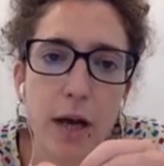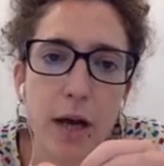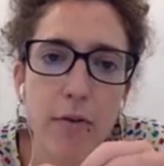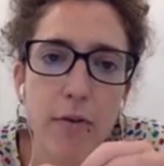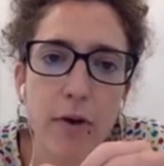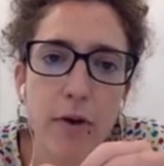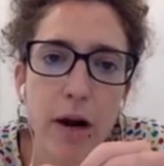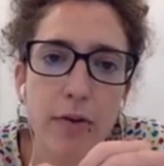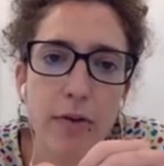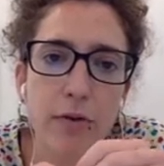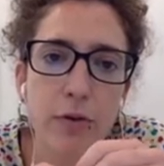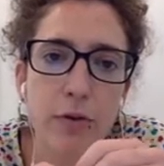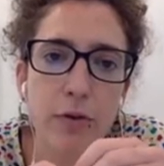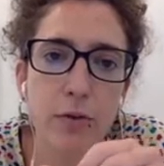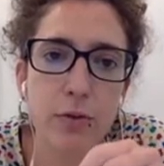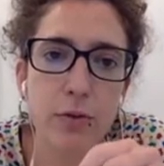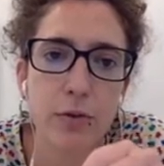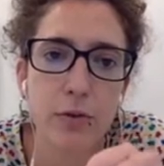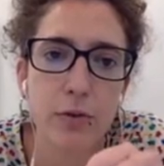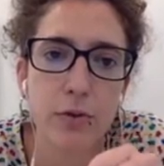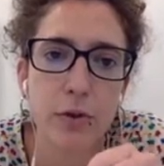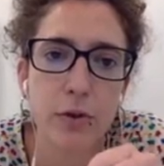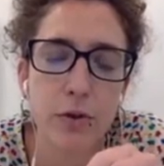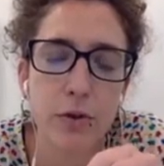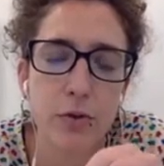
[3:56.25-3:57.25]
arrived
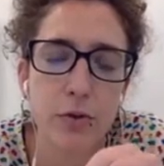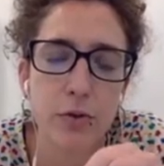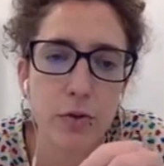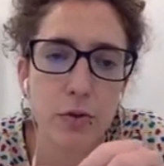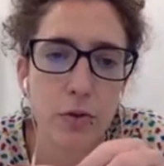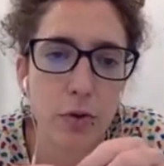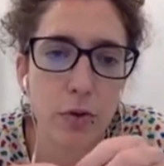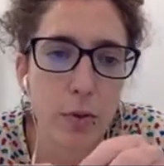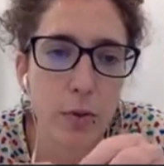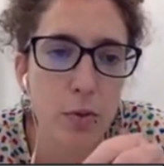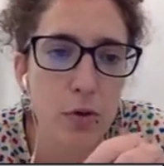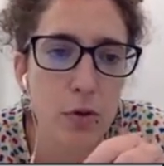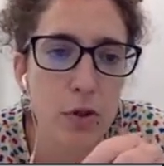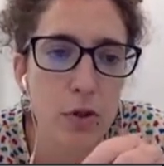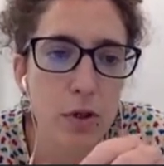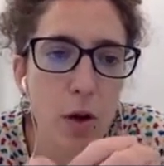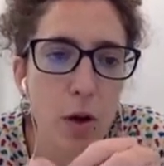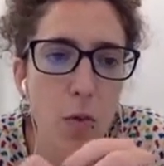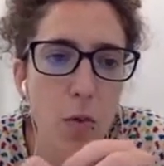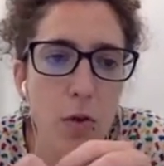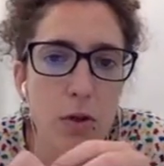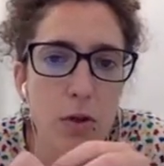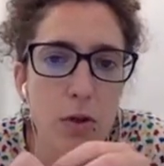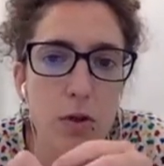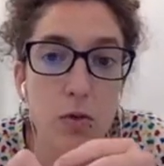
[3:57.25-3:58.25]
to the
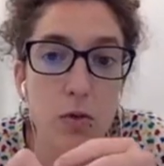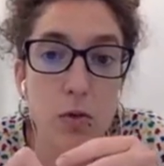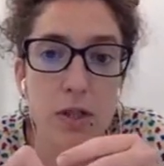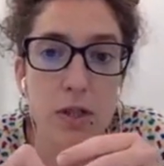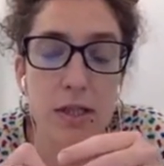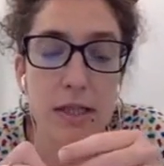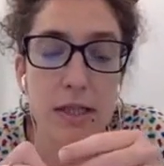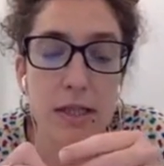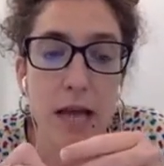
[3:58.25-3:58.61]
museum was to